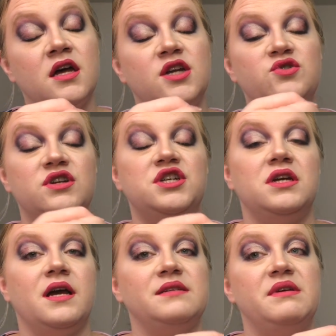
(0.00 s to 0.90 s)
a
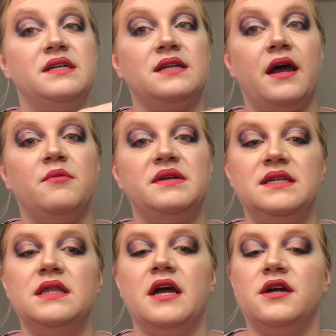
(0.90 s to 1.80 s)
Chic Cosmetics item is
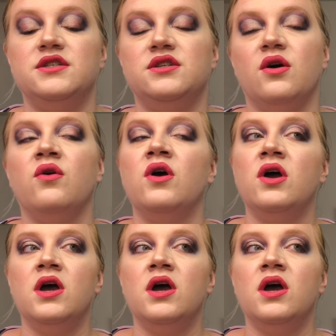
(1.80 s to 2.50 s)
in there. So